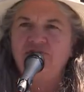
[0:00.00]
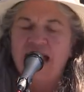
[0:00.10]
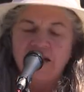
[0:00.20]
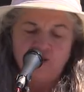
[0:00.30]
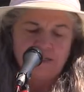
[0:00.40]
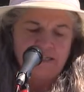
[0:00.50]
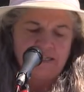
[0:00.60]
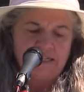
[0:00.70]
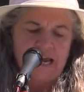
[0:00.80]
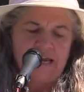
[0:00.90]

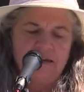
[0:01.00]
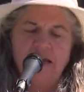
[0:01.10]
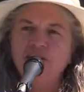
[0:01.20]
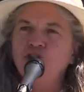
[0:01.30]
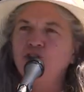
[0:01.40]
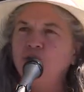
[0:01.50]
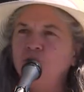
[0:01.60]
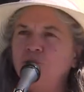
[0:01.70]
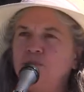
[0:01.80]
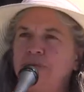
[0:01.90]
fascist state and choose